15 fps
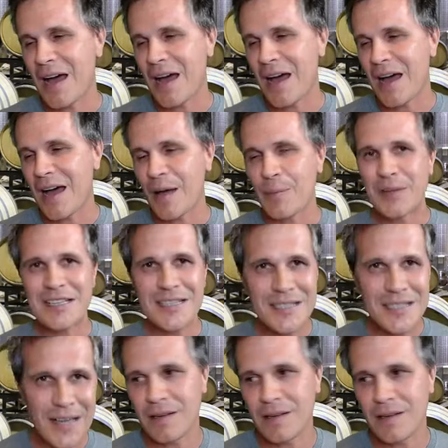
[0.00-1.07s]
I'm
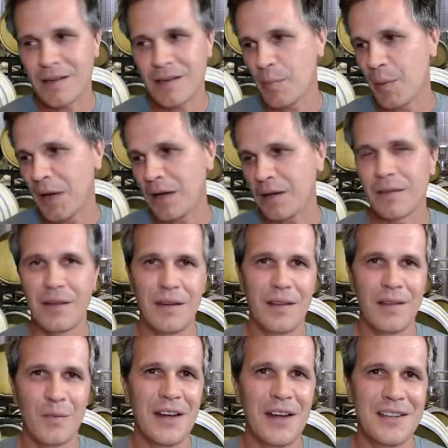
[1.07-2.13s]
excited about the, the
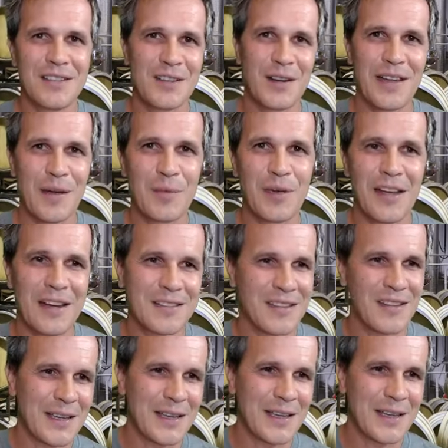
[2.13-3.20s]
wines that are coming out in the
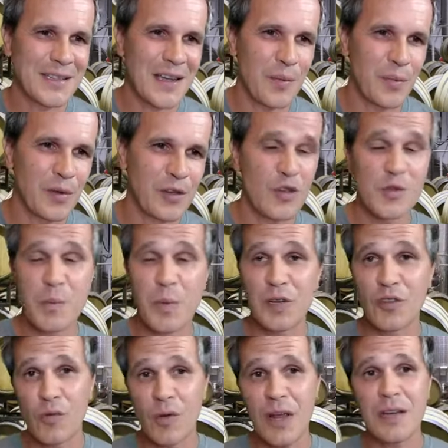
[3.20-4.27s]
next couple of years, but
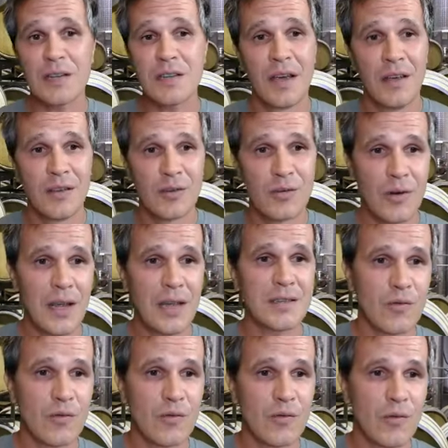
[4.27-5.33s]
great, great,
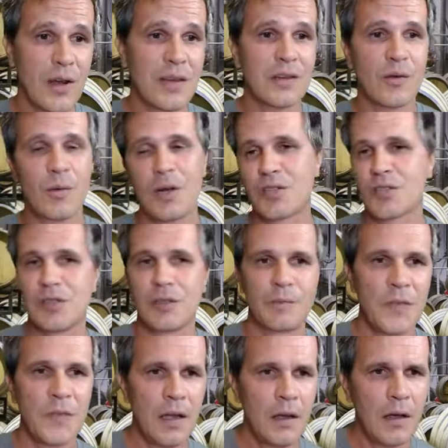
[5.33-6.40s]
great question.
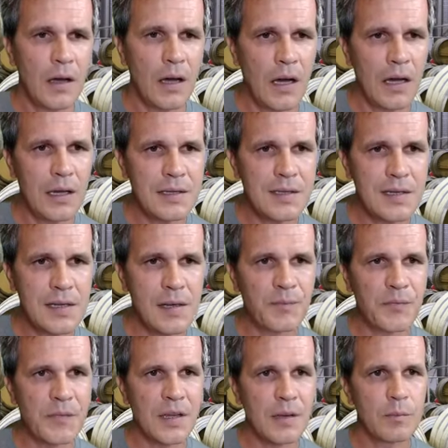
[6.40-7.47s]
Uh, let's see,
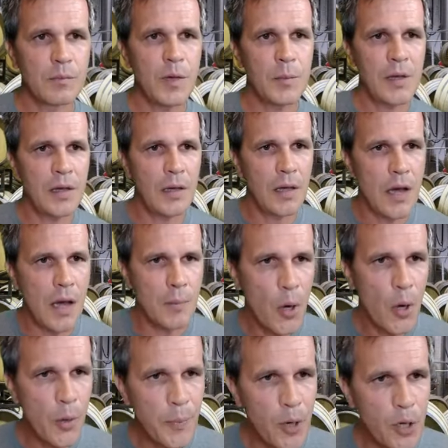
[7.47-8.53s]
Mimi uh,
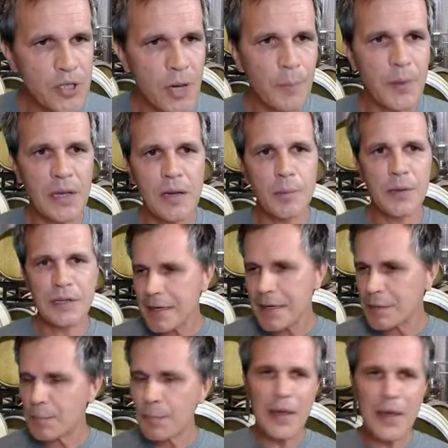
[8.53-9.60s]
Popo jumping in a bit
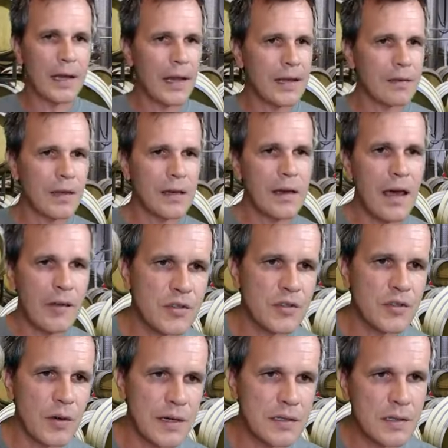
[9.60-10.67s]
late. Better late than never. It's
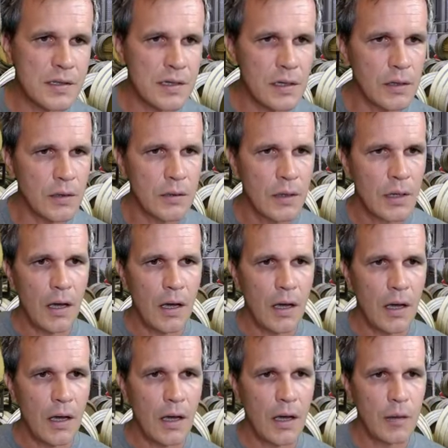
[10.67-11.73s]
great to see you.
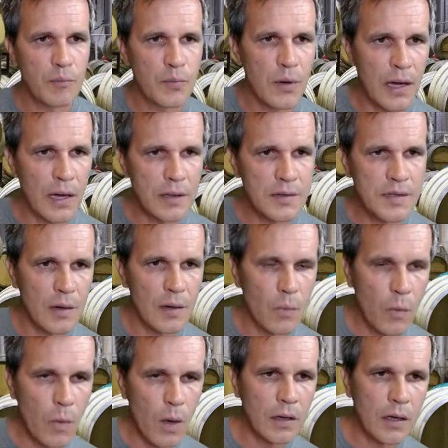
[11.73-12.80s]
Uh, Brian said
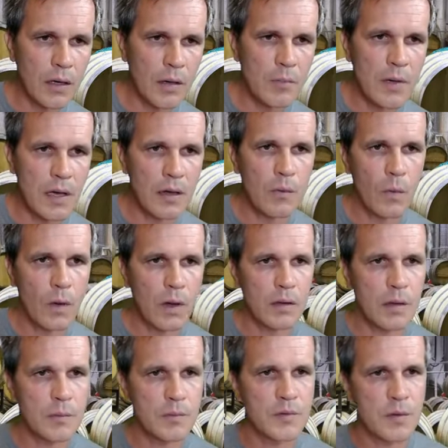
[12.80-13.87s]
welcome, and
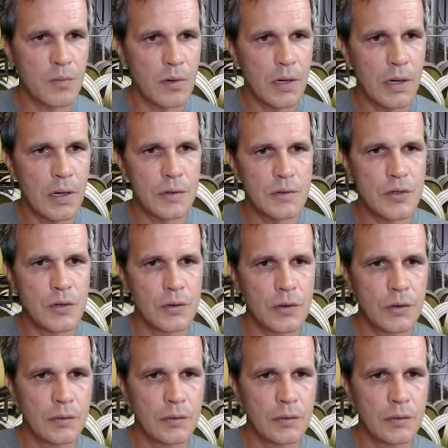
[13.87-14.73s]
welcome to Brian too.